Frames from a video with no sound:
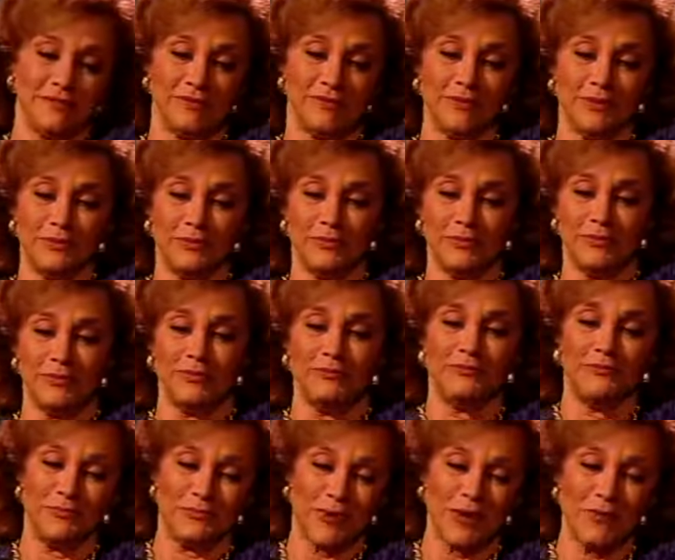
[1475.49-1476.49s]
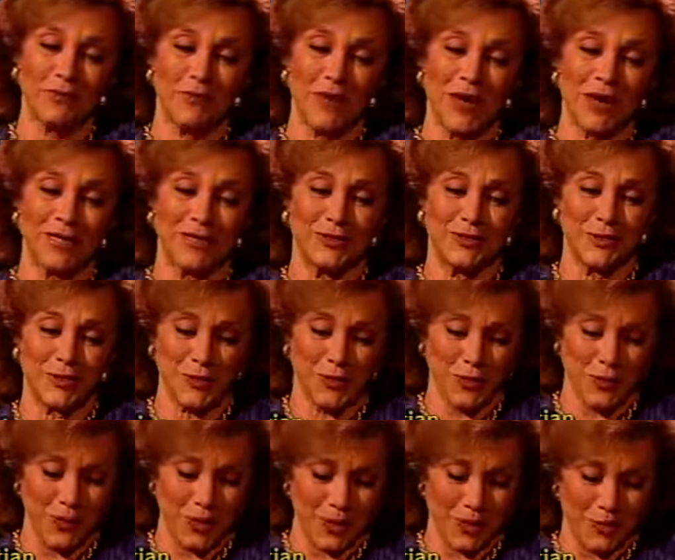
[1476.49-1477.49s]
we went back
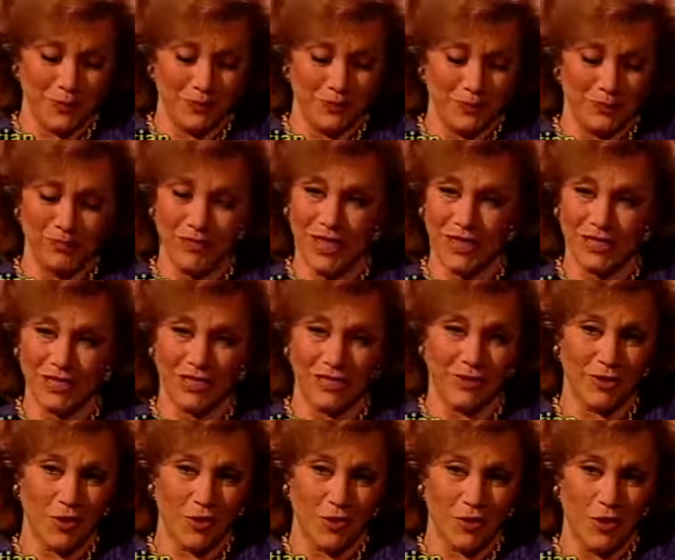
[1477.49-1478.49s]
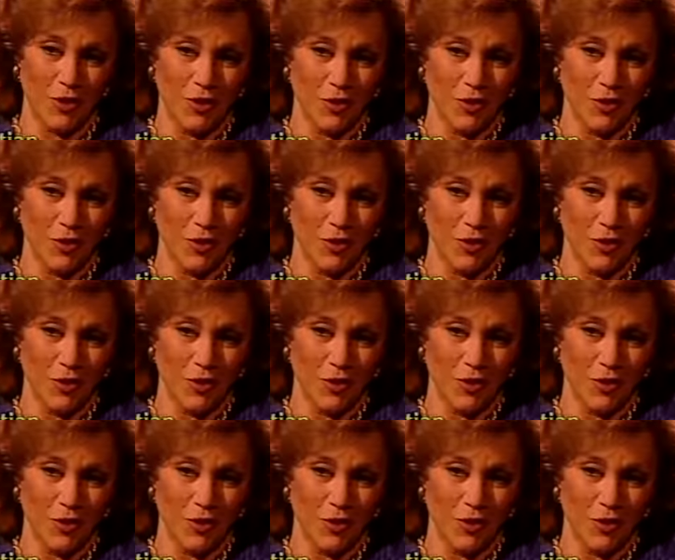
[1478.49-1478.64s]
to Mexico